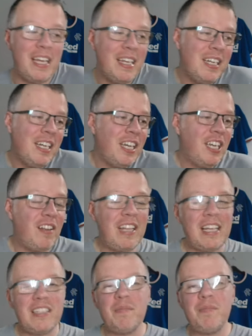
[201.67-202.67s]
You know,
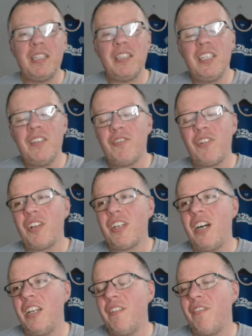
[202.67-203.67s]
that's something that you've got to
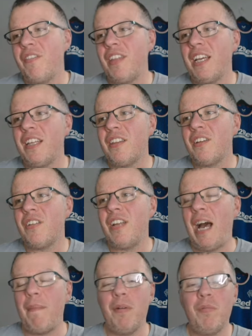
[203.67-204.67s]
kind of think that
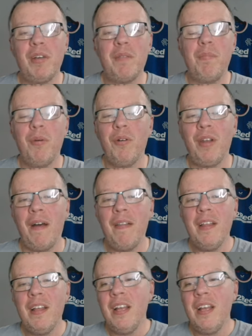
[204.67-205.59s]
could happen with Borna.